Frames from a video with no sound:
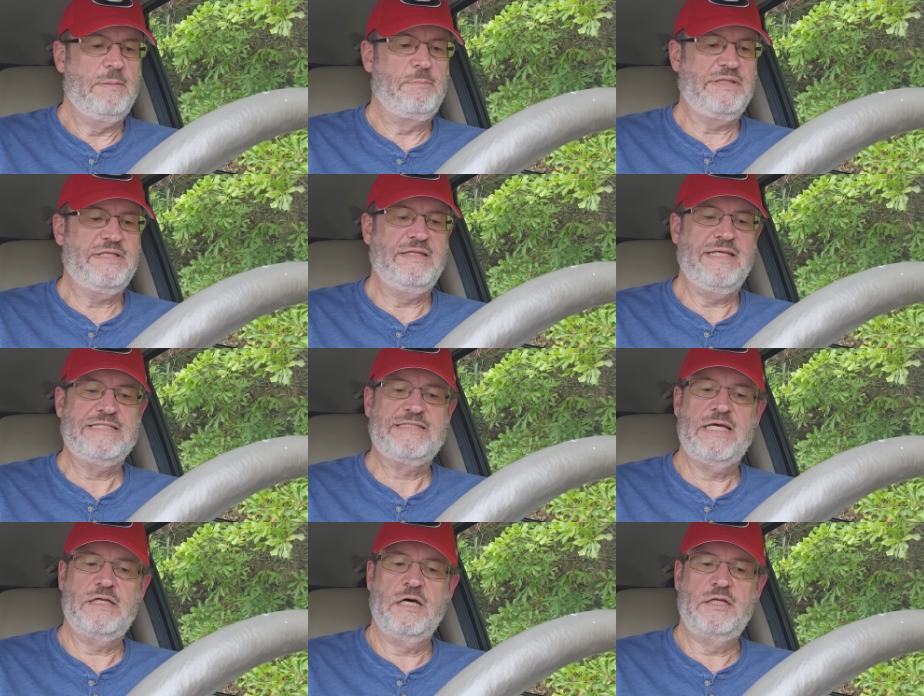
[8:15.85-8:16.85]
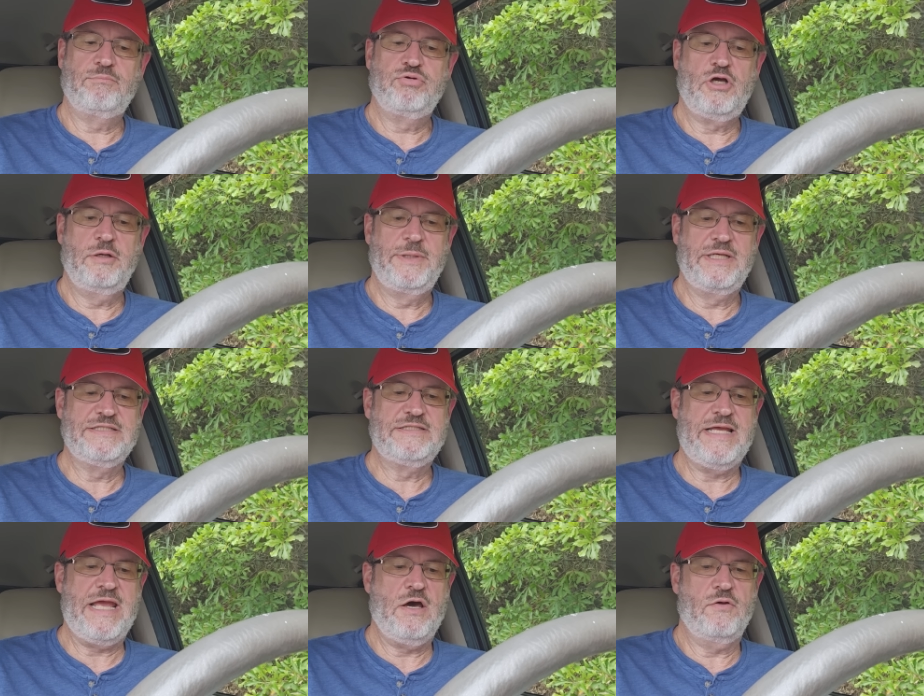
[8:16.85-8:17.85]
But then they said unemployment is
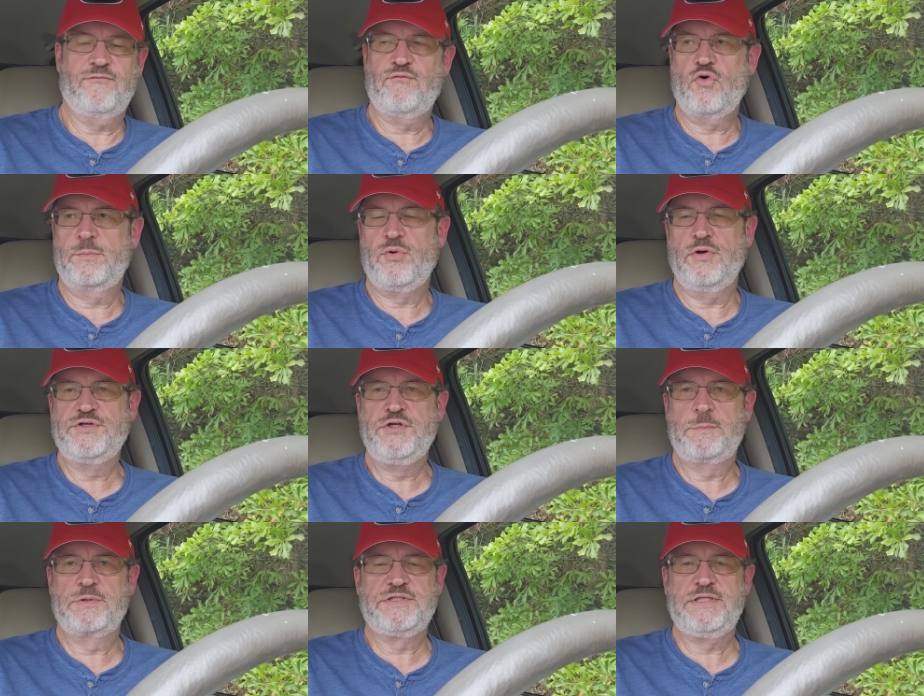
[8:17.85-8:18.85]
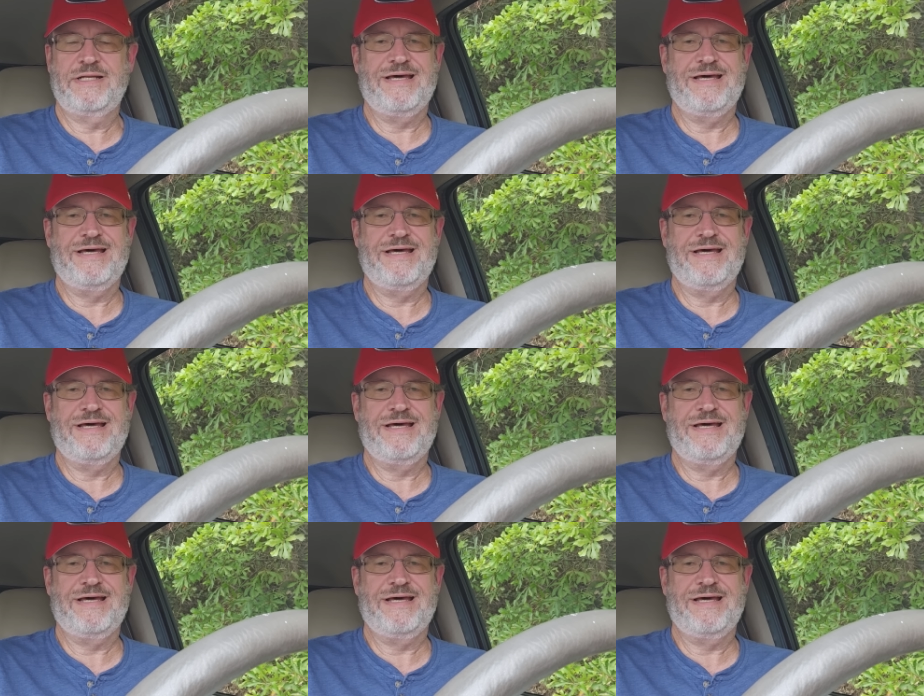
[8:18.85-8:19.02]
down 4.2%.